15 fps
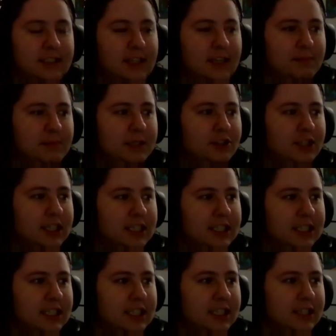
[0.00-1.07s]
I've been trying
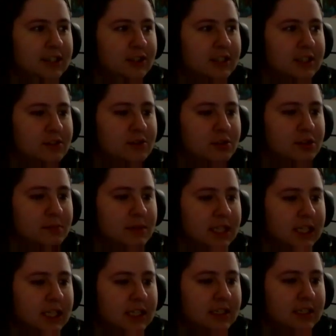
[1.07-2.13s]
to get our consortium to
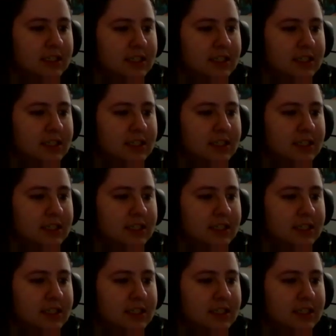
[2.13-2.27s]
get it